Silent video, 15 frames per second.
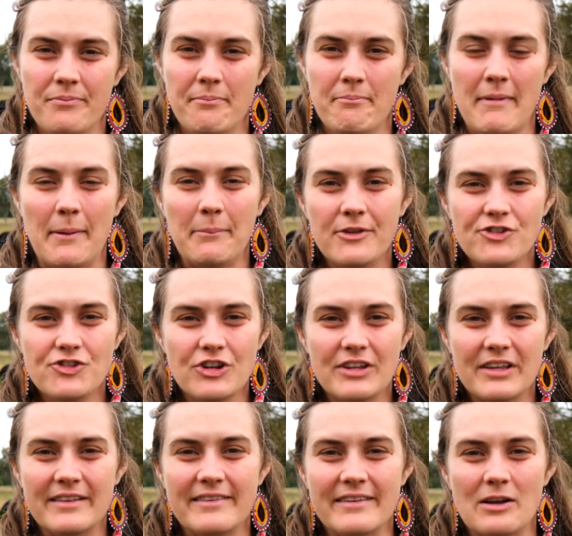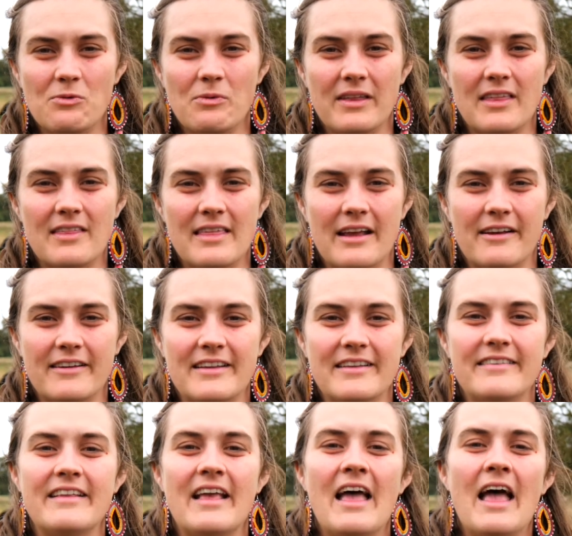Members should consider whether there is